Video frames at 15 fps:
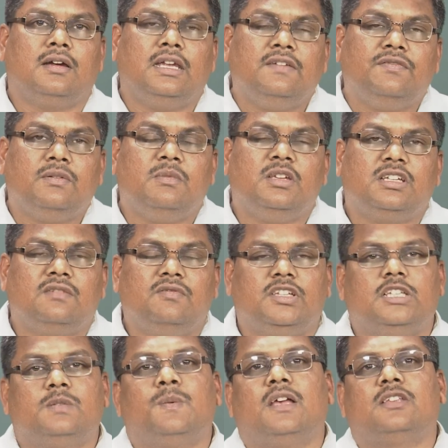information which is
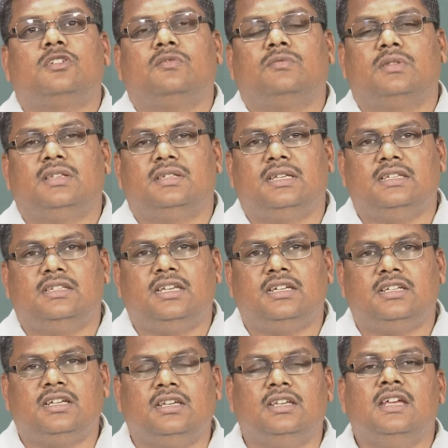passed on from the
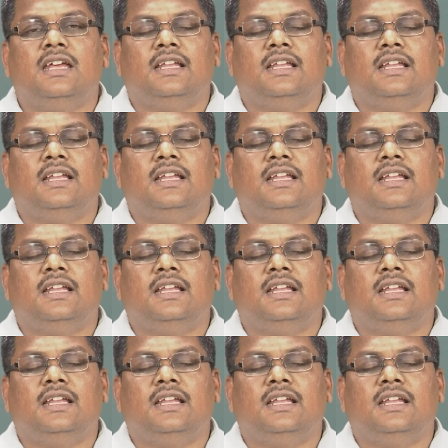sensation,